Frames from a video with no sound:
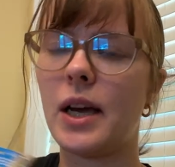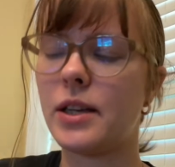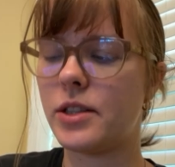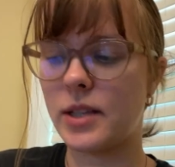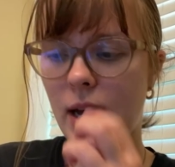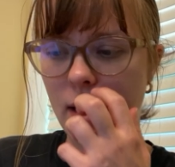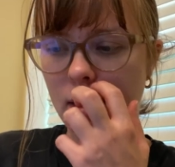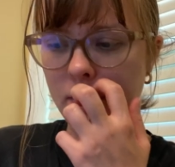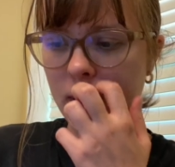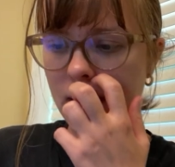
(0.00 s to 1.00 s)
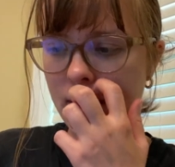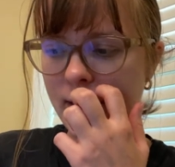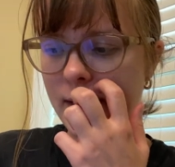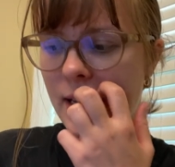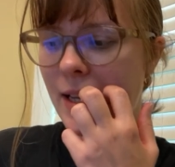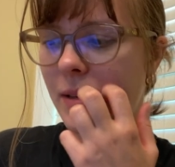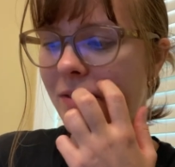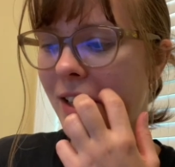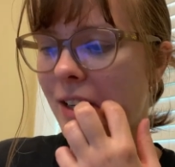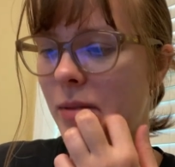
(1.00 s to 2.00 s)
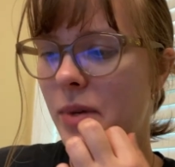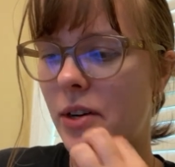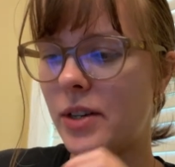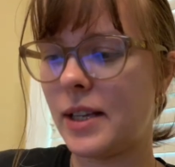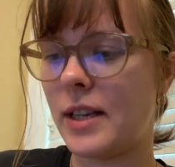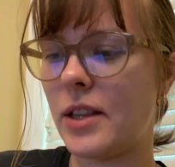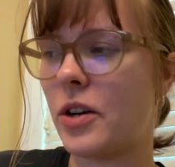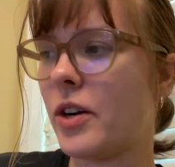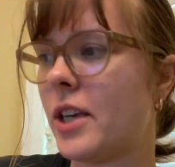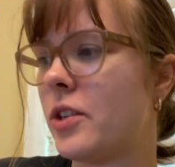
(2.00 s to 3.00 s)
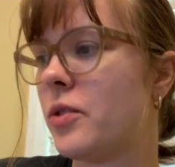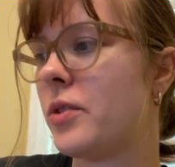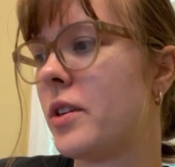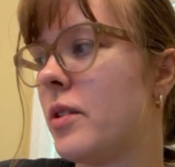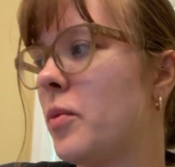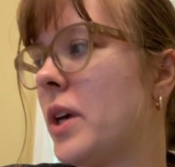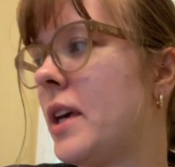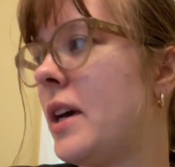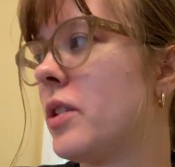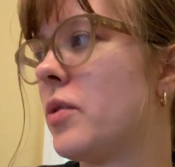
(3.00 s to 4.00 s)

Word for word: I just got it because I keep thinking about it and I know I can do it in the weekend